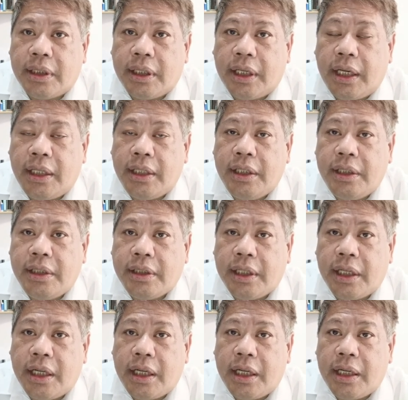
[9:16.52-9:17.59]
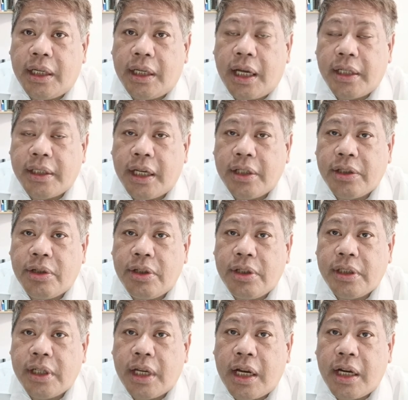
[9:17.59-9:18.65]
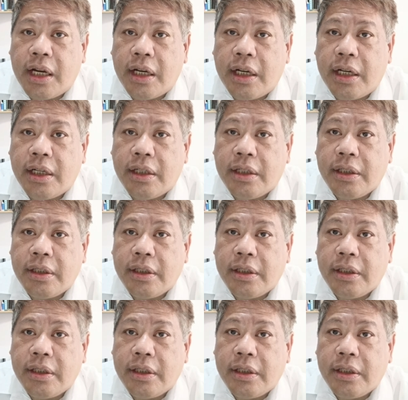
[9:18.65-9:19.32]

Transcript: And these assessors are